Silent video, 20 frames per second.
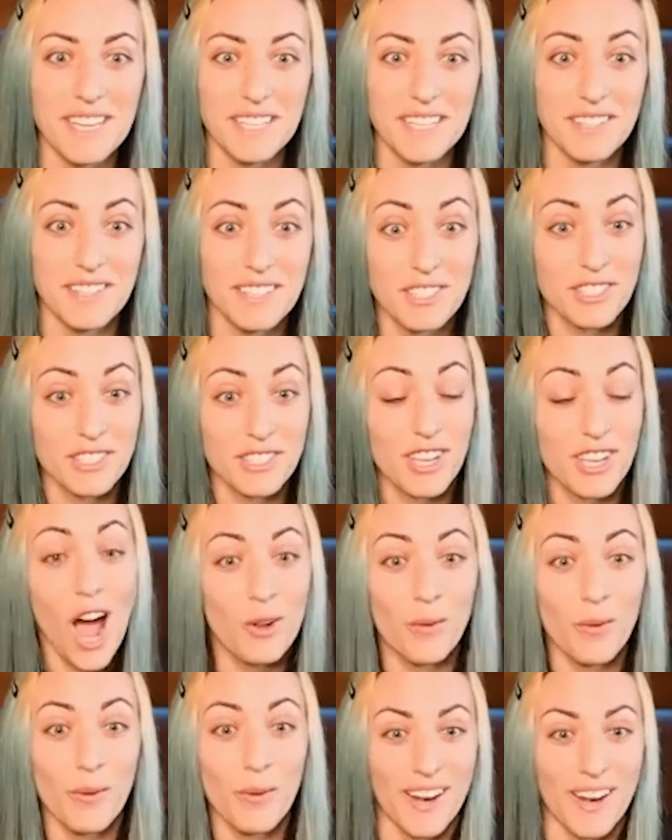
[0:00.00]
like, this is
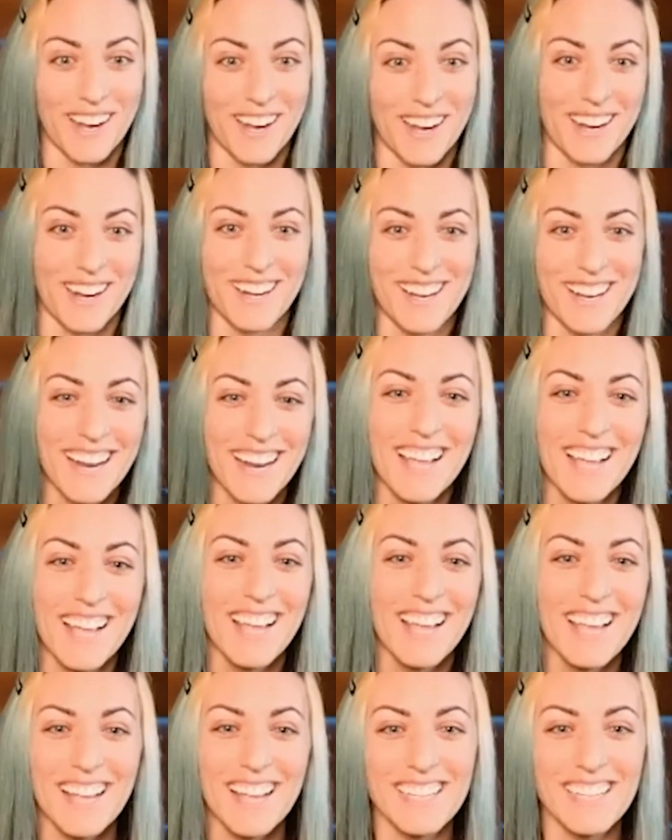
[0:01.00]
awkward.
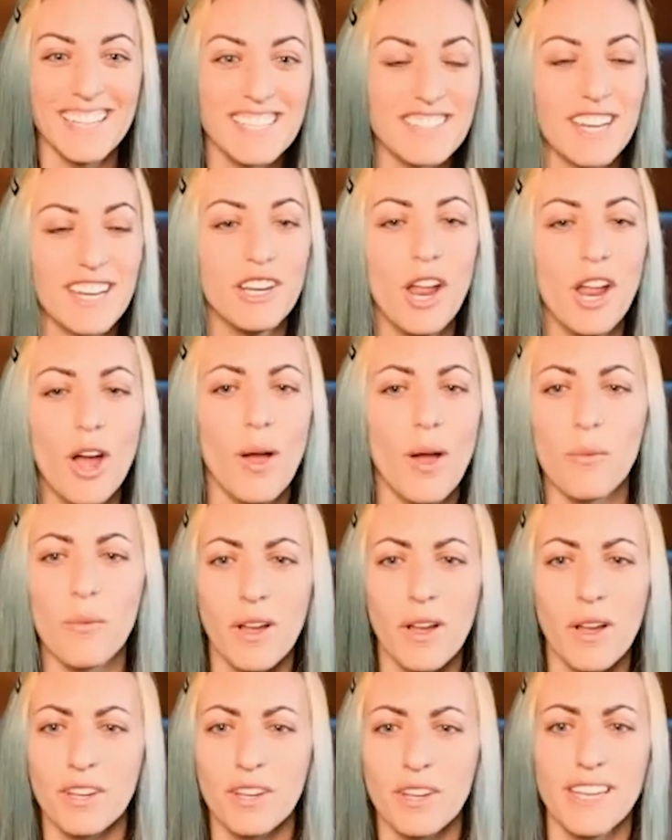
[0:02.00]
And he's like, no, I
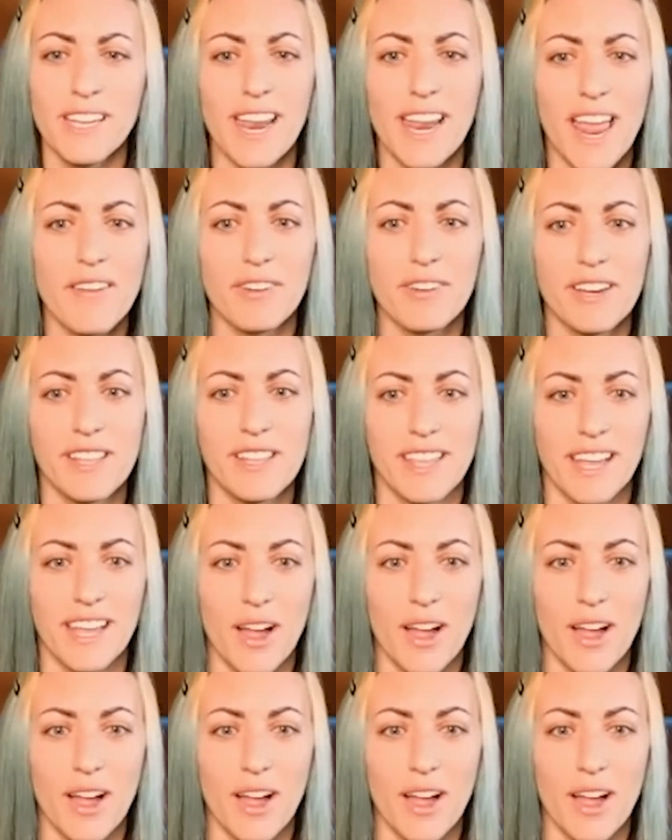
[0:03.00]
want you to get everything.